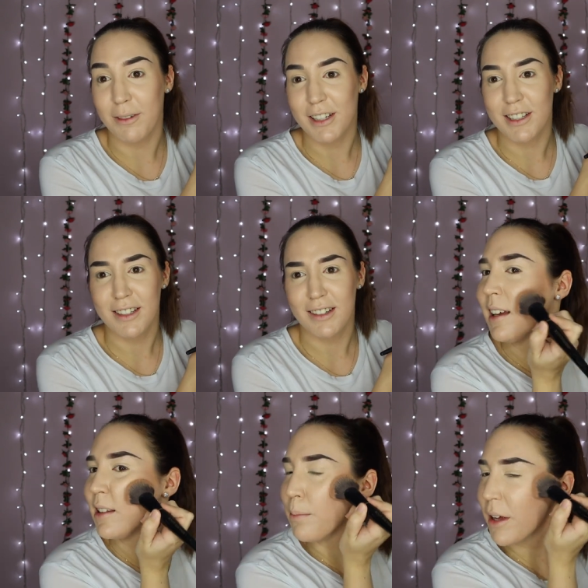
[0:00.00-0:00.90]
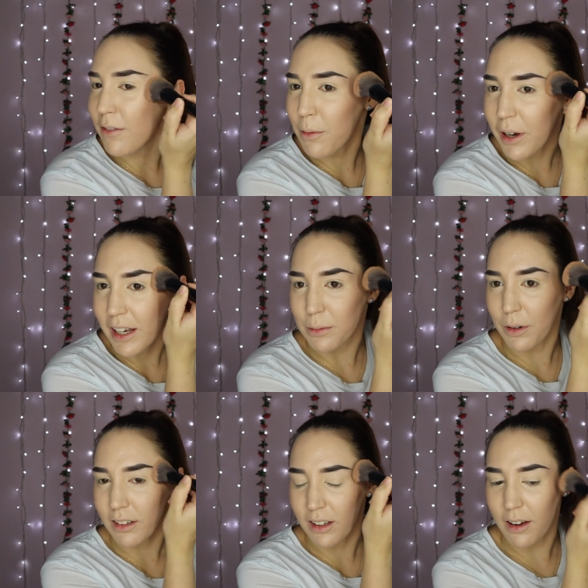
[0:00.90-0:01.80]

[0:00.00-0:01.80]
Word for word: which is a bit of a weird one.